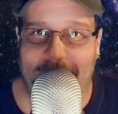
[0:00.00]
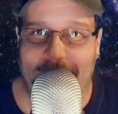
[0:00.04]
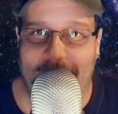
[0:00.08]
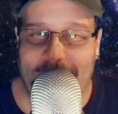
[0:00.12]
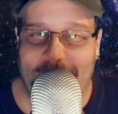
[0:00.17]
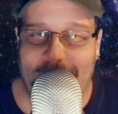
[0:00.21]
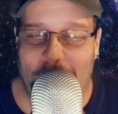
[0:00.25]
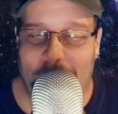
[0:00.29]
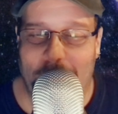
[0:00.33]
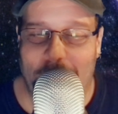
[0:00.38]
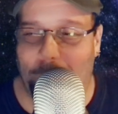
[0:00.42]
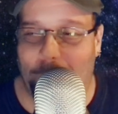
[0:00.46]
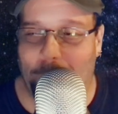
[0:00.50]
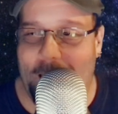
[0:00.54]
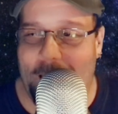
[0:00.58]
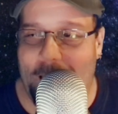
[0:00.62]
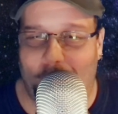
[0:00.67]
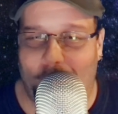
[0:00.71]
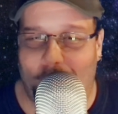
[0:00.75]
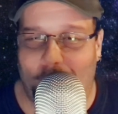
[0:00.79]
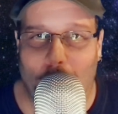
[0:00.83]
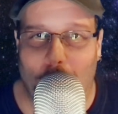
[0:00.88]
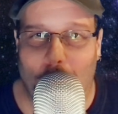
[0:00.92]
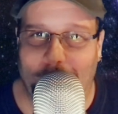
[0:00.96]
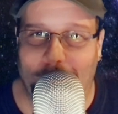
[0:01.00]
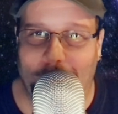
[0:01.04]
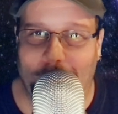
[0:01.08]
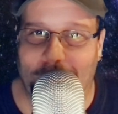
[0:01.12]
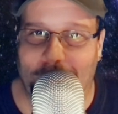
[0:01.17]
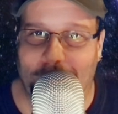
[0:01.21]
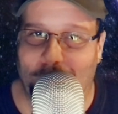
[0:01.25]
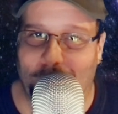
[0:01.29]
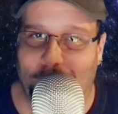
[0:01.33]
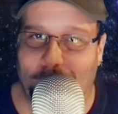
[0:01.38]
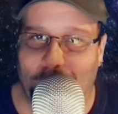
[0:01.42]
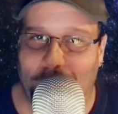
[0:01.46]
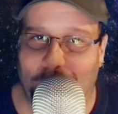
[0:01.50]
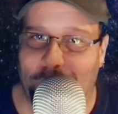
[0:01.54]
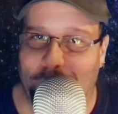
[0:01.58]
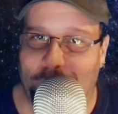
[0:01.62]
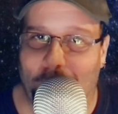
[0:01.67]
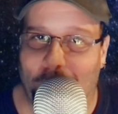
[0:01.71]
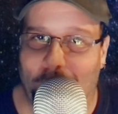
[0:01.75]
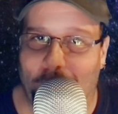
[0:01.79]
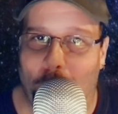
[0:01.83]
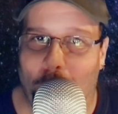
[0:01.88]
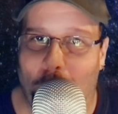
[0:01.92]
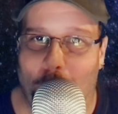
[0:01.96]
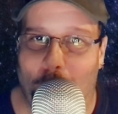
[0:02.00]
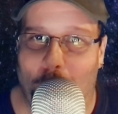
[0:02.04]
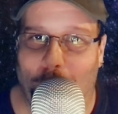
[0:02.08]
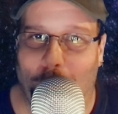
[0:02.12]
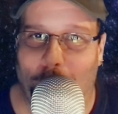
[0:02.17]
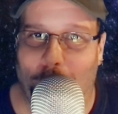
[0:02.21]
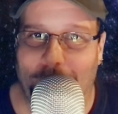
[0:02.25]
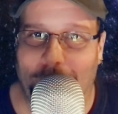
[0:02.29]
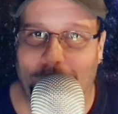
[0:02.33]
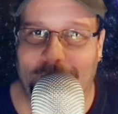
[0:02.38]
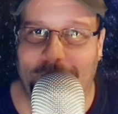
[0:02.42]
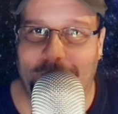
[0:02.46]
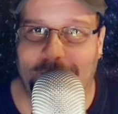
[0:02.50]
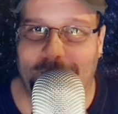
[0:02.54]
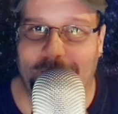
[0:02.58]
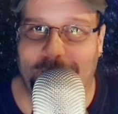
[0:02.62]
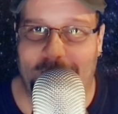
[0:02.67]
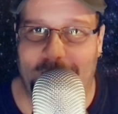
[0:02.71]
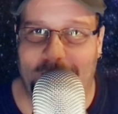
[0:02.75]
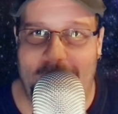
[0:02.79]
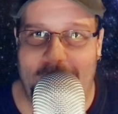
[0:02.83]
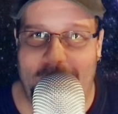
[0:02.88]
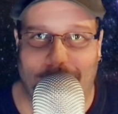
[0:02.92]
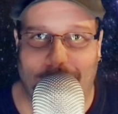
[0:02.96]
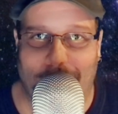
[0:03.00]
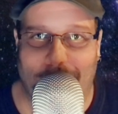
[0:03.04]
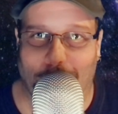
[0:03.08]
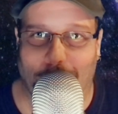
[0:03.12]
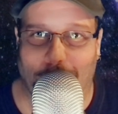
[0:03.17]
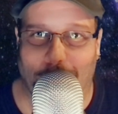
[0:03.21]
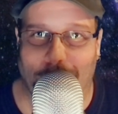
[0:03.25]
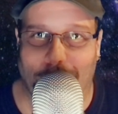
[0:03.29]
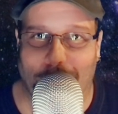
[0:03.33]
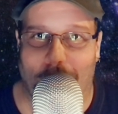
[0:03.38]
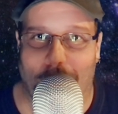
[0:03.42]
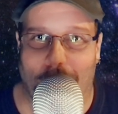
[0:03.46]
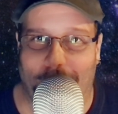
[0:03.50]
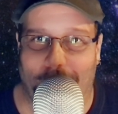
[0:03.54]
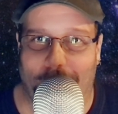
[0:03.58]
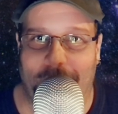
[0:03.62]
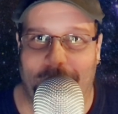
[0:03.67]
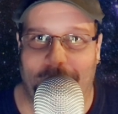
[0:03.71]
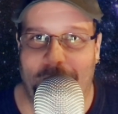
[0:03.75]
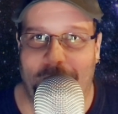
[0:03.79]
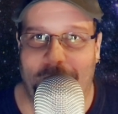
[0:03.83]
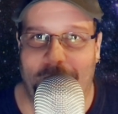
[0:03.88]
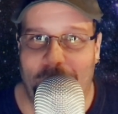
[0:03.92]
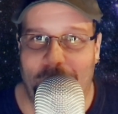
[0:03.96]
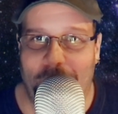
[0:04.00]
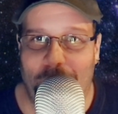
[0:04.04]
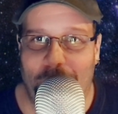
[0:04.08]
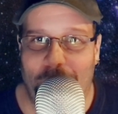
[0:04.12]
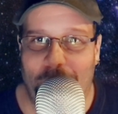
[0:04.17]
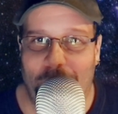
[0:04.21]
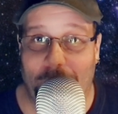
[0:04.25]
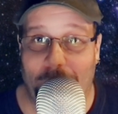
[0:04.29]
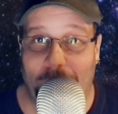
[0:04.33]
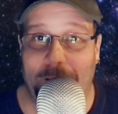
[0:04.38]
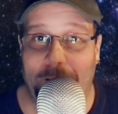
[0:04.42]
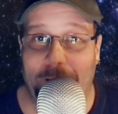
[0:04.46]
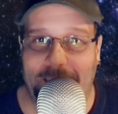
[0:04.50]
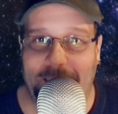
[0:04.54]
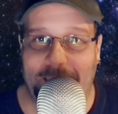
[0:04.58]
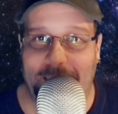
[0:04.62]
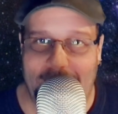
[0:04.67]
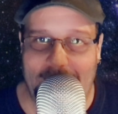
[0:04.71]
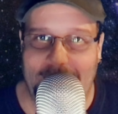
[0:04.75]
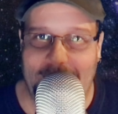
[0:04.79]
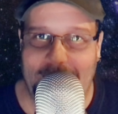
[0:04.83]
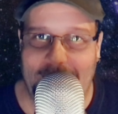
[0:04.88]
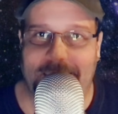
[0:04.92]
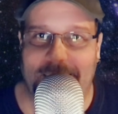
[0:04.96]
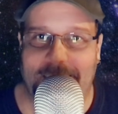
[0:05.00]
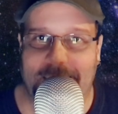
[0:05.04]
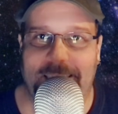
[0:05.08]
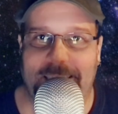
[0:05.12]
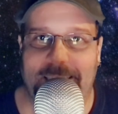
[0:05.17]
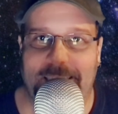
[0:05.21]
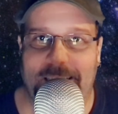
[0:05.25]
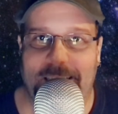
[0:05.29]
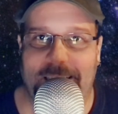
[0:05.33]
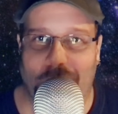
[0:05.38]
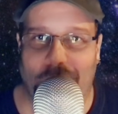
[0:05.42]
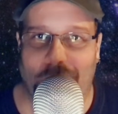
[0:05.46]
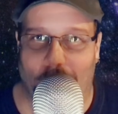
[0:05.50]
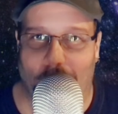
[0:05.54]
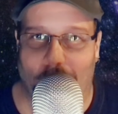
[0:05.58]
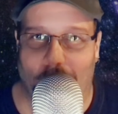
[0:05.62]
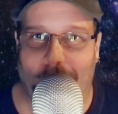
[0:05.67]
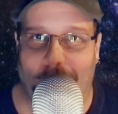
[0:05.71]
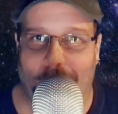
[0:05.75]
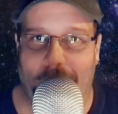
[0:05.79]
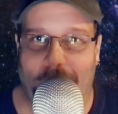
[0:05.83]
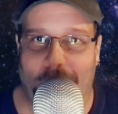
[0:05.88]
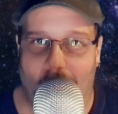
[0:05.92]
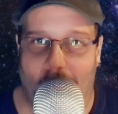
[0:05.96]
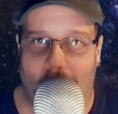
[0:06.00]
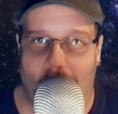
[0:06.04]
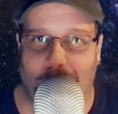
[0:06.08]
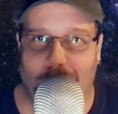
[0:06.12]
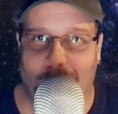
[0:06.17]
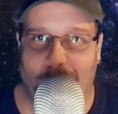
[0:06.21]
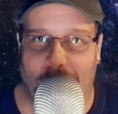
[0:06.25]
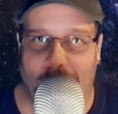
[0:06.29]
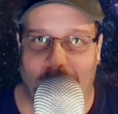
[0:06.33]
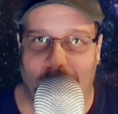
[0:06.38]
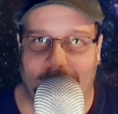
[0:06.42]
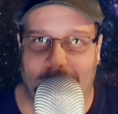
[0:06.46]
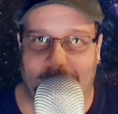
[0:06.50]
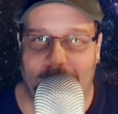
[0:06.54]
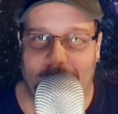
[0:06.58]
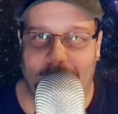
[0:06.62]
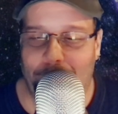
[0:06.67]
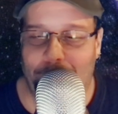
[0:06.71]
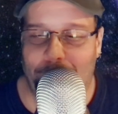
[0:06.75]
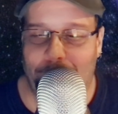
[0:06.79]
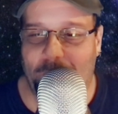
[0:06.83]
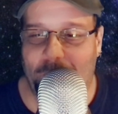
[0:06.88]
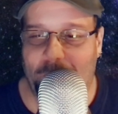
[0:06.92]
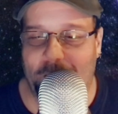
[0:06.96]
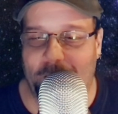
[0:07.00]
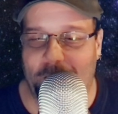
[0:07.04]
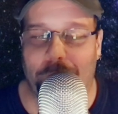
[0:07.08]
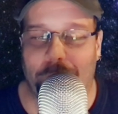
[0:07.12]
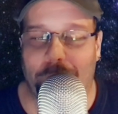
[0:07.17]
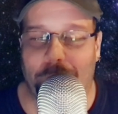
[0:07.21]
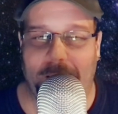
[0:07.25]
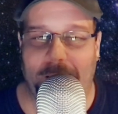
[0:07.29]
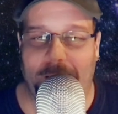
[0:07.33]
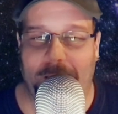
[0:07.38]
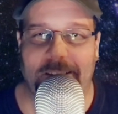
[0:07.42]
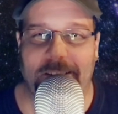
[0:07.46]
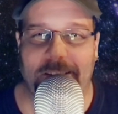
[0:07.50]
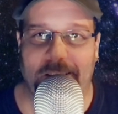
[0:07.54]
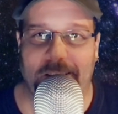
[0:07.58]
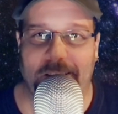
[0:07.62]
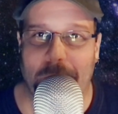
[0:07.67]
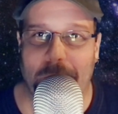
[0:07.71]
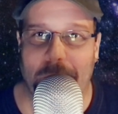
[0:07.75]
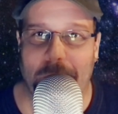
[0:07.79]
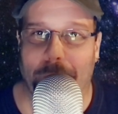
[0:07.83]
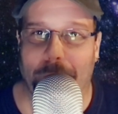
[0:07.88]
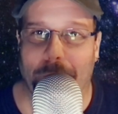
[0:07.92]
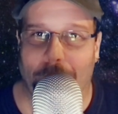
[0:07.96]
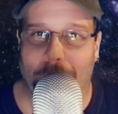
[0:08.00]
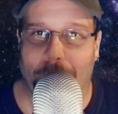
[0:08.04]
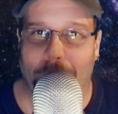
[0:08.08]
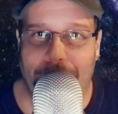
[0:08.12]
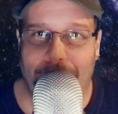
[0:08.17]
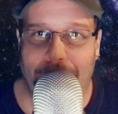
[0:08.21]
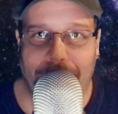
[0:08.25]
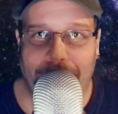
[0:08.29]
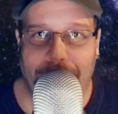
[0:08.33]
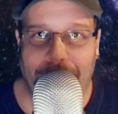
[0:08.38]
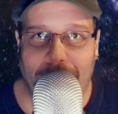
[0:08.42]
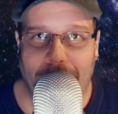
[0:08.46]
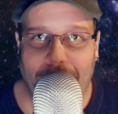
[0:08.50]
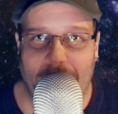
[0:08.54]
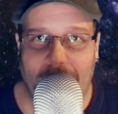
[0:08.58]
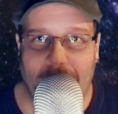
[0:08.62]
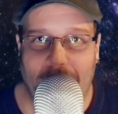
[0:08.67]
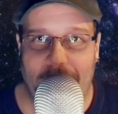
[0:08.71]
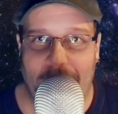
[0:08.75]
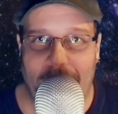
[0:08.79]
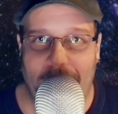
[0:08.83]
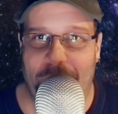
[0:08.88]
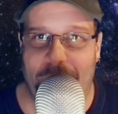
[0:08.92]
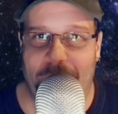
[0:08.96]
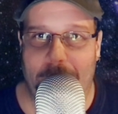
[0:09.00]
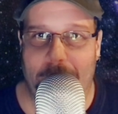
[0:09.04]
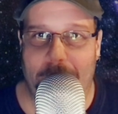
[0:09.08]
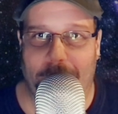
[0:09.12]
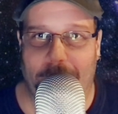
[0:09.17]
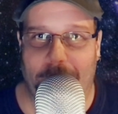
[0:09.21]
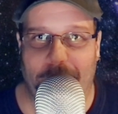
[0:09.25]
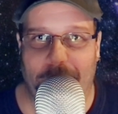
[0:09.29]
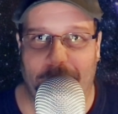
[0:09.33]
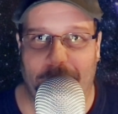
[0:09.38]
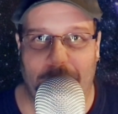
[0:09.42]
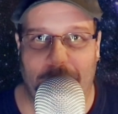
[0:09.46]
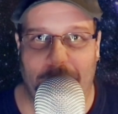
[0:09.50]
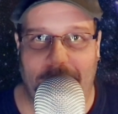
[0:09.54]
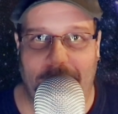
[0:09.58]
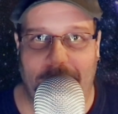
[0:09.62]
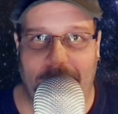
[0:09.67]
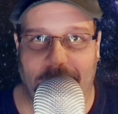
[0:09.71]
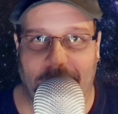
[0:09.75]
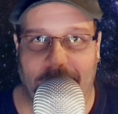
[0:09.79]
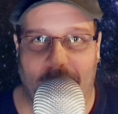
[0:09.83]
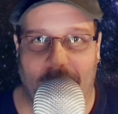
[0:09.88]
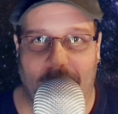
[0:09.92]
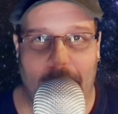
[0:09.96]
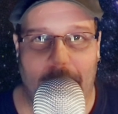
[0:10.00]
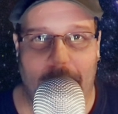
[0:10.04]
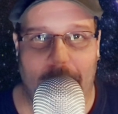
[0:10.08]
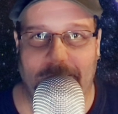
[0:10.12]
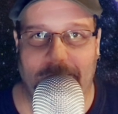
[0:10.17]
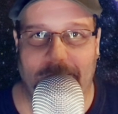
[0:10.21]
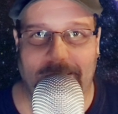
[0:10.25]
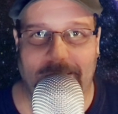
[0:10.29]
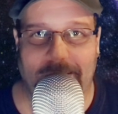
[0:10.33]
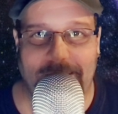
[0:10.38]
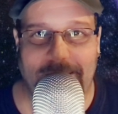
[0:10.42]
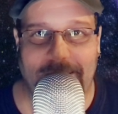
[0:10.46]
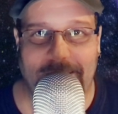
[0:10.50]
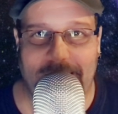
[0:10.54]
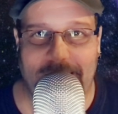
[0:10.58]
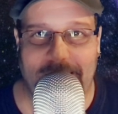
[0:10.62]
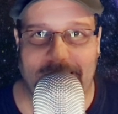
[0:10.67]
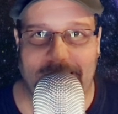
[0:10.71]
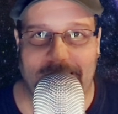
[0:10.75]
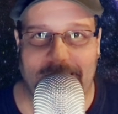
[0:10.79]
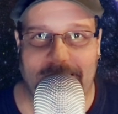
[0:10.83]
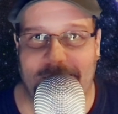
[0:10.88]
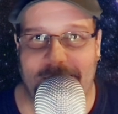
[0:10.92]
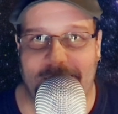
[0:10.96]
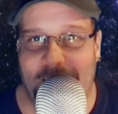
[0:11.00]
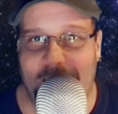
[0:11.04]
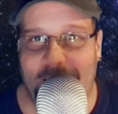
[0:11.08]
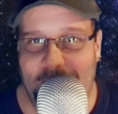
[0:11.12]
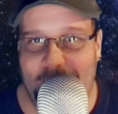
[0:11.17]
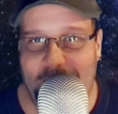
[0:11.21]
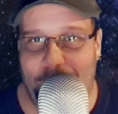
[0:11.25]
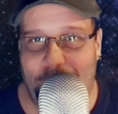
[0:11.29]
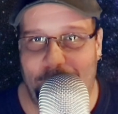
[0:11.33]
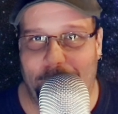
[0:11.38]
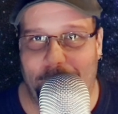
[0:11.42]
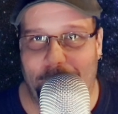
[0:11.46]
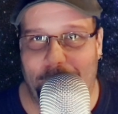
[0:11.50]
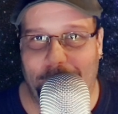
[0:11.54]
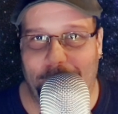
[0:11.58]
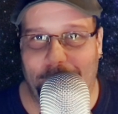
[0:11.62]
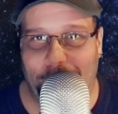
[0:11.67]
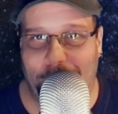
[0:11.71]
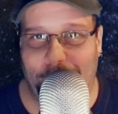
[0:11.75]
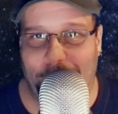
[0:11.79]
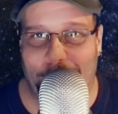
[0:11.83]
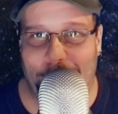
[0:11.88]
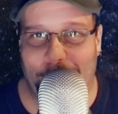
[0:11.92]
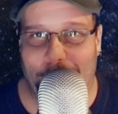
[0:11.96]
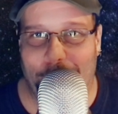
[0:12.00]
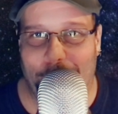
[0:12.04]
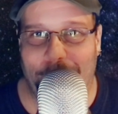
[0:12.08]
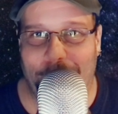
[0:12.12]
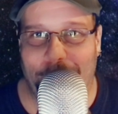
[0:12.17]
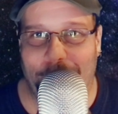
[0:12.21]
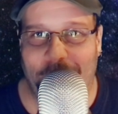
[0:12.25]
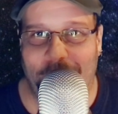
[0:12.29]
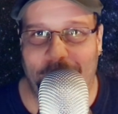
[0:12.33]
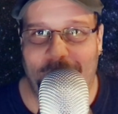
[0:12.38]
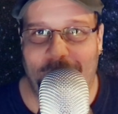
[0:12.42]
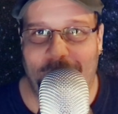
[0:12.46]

hole is not just a hole. It's an actual solid, very dense, solid object. And it creates a dimple in the fabric of space and time as it sits there in the universe. And it